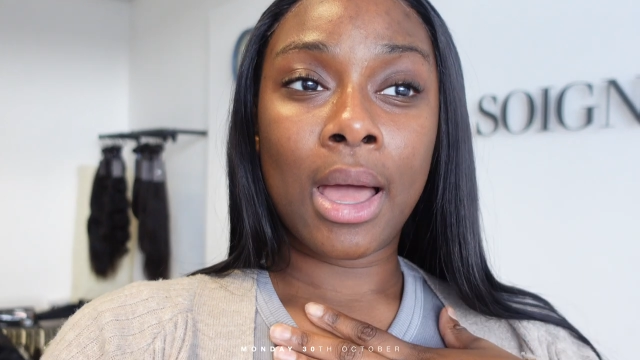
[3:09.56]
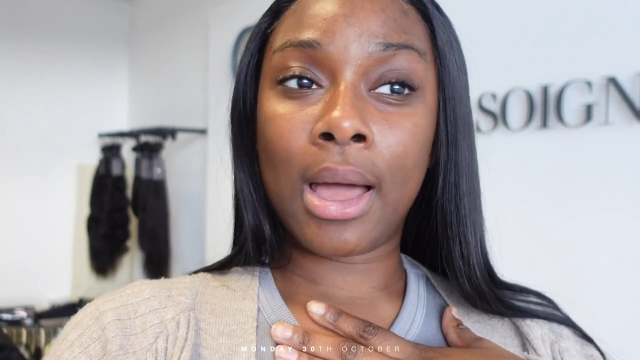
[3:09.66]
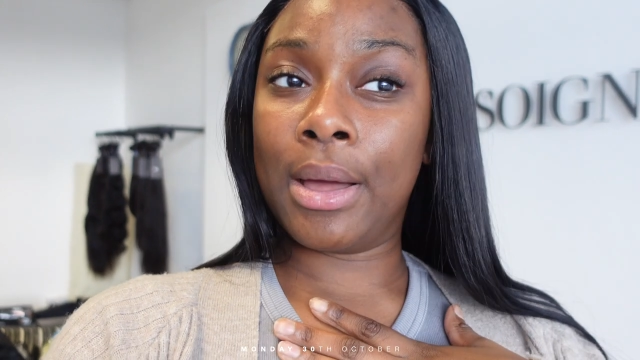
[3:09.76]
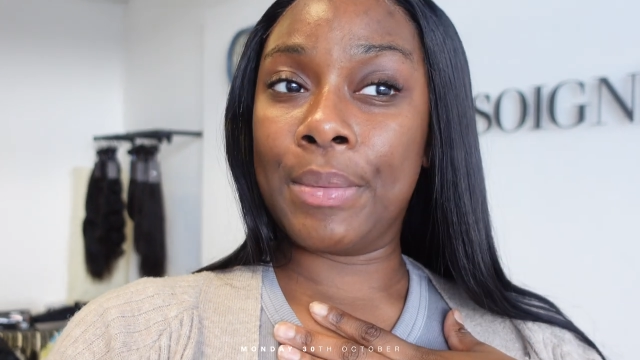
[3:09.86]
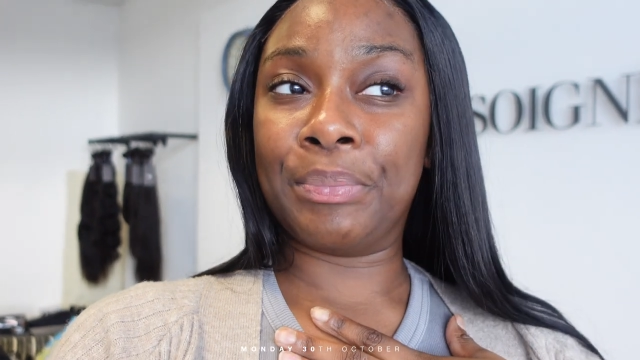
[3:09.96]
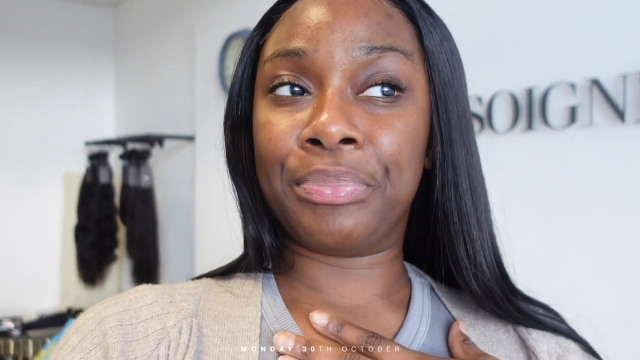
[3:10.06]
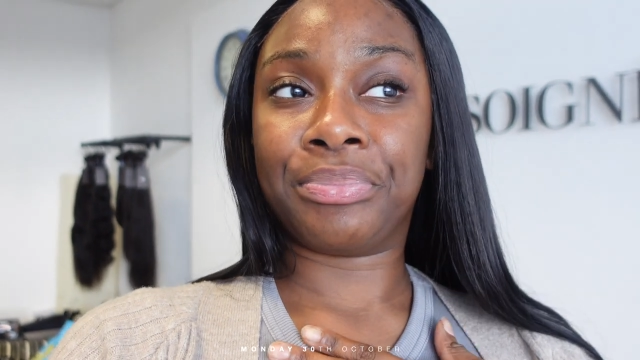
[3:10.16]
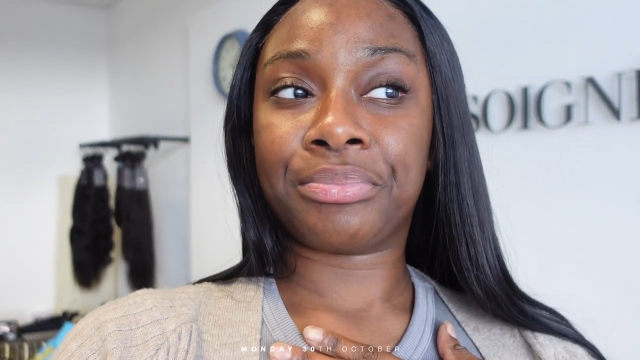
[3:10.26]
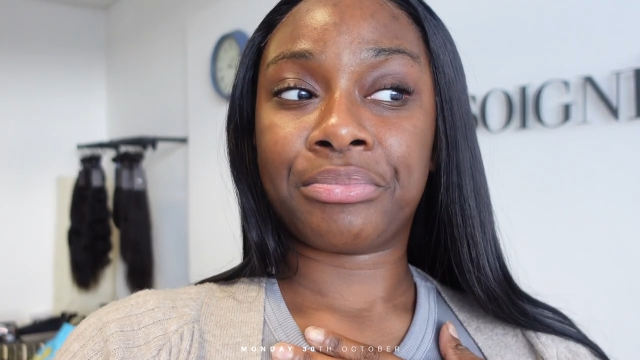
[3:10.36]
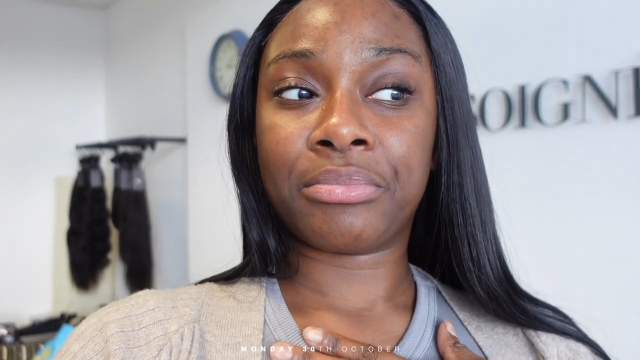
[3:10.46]

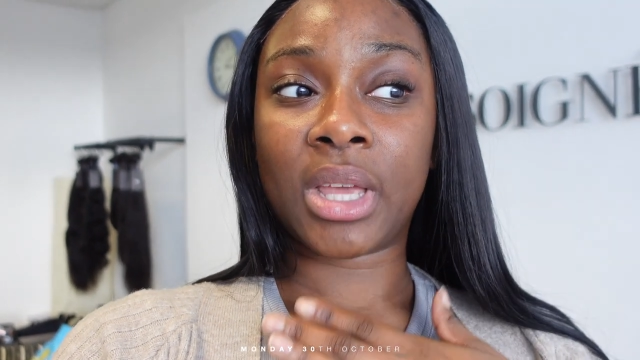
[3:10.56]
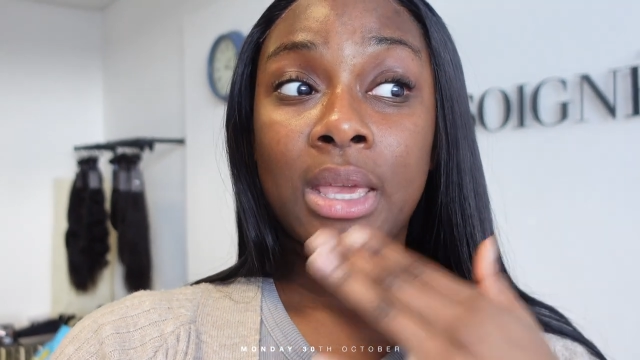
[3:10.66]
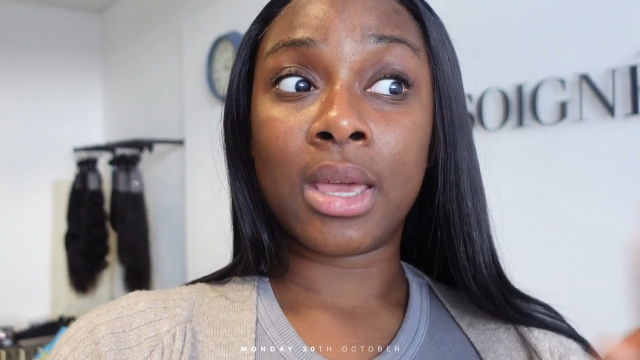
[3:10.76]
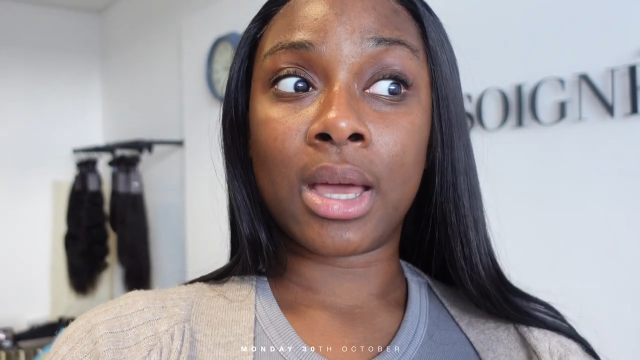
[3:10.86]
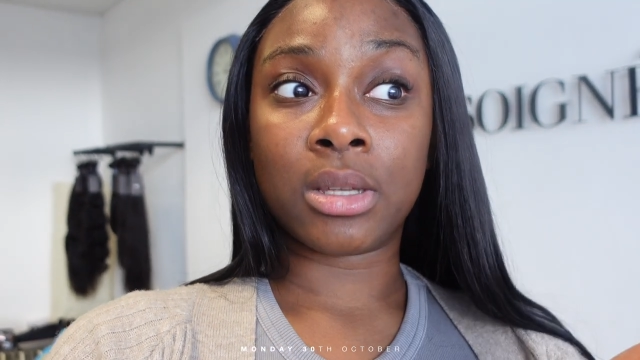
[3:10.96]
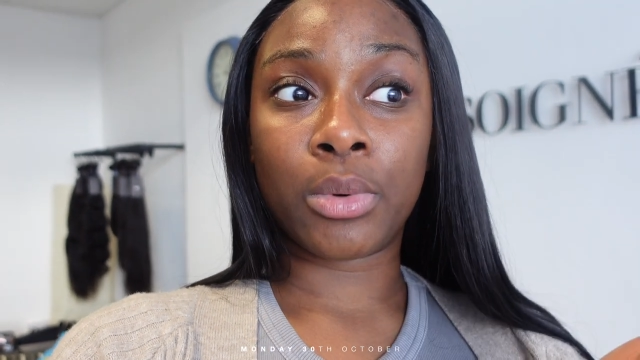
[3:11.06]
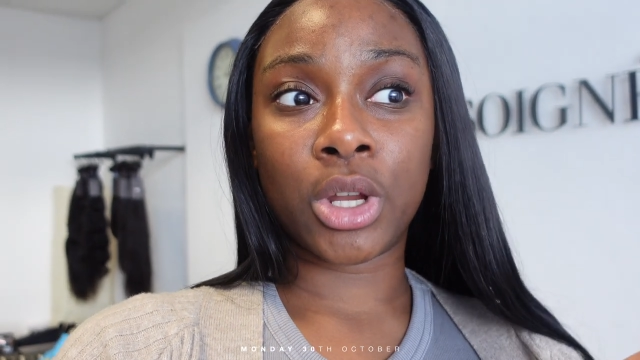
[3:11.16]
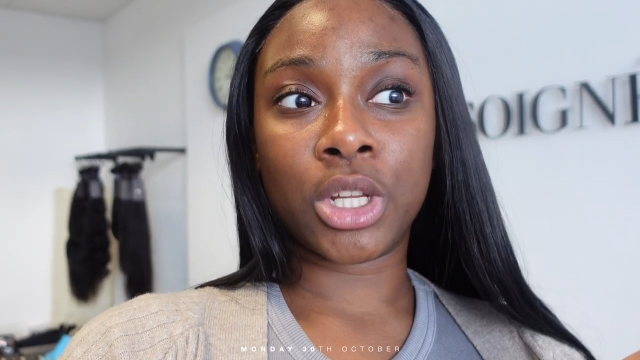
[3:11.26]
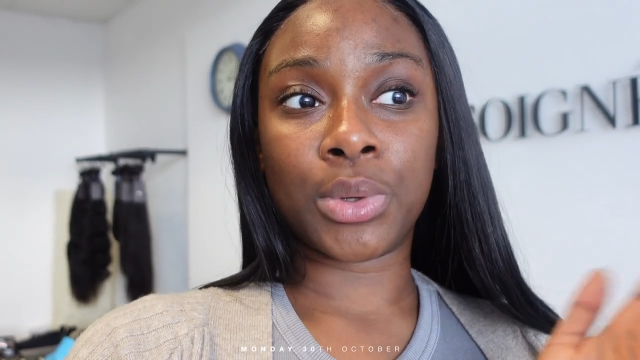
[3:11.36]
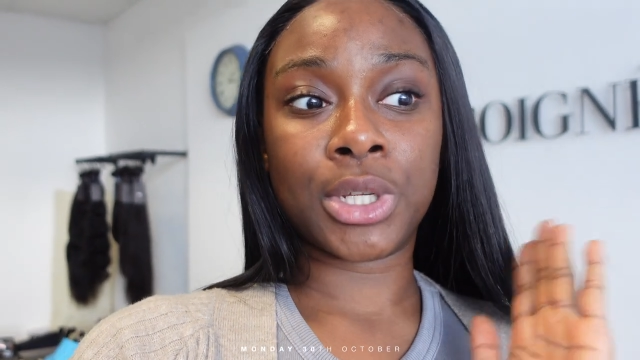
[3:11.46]
um, yeah so we're
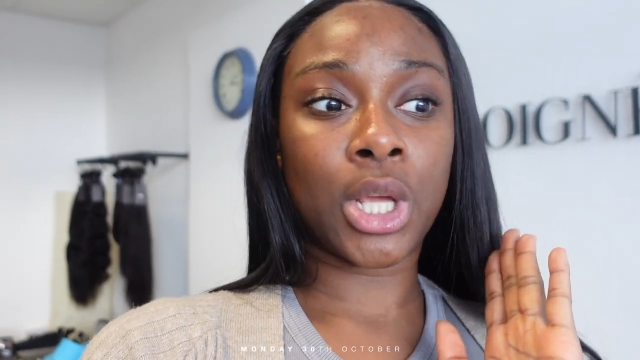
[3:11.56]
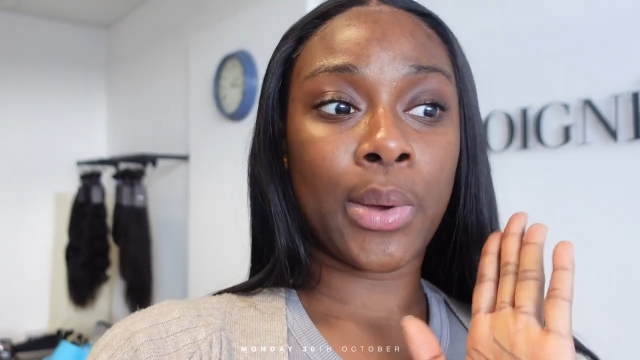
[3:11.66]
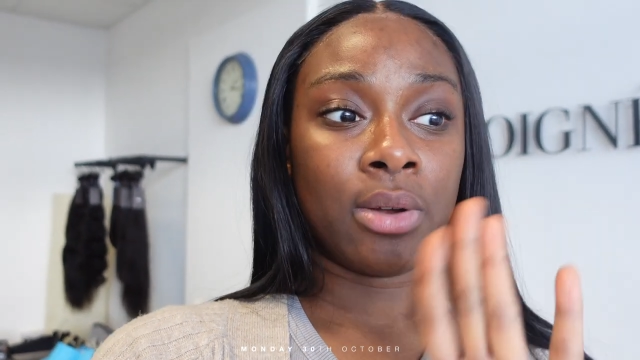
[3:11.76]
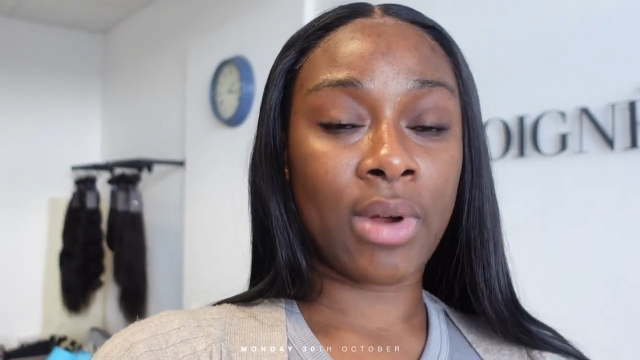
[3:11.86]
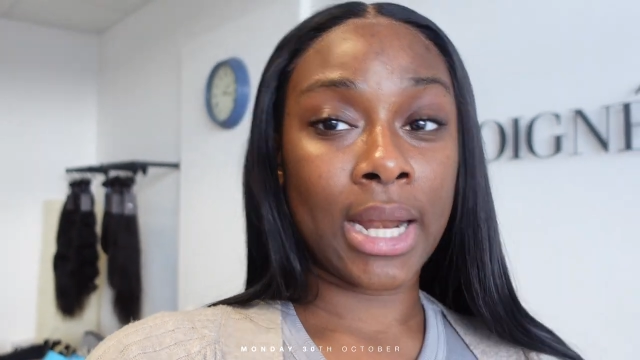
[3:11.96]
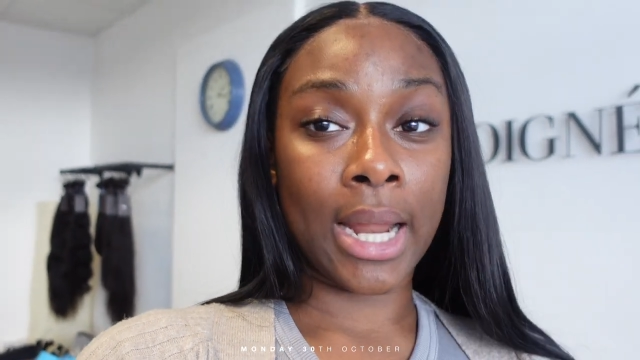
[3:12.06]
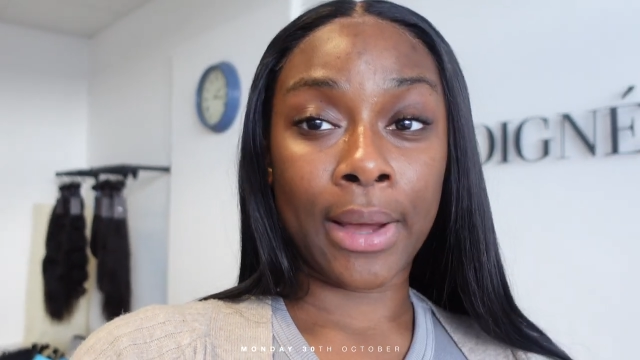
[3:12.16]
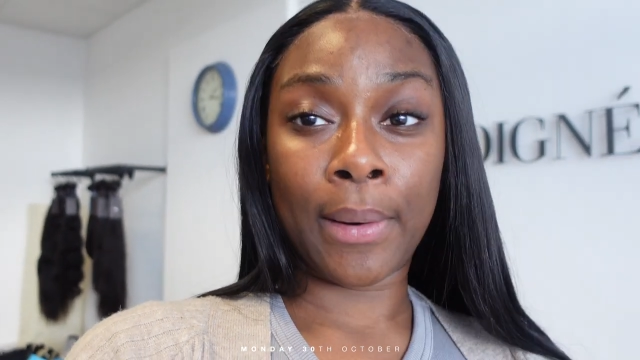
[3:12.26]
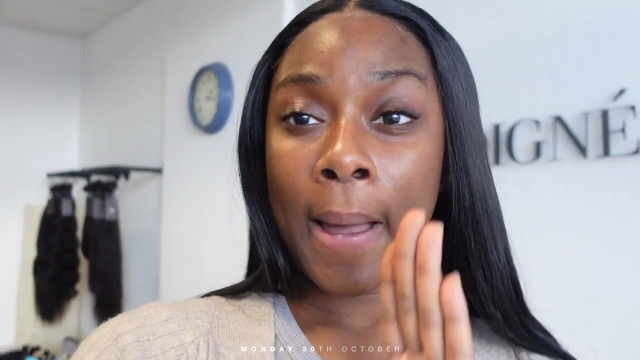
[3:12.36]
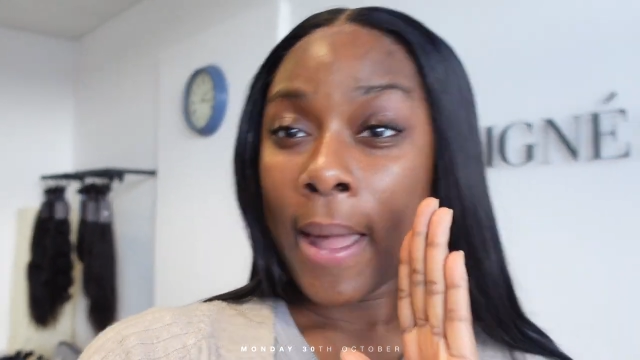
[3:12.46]
going to do a sew-in right
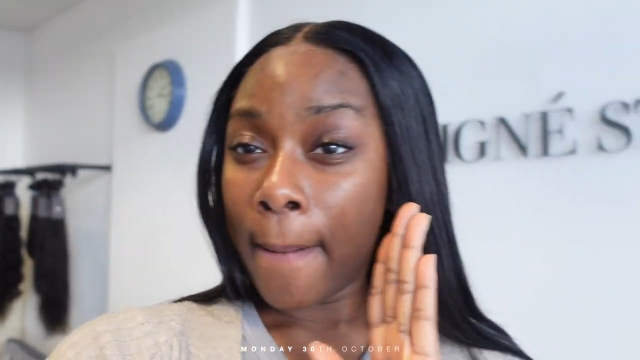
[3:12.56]
now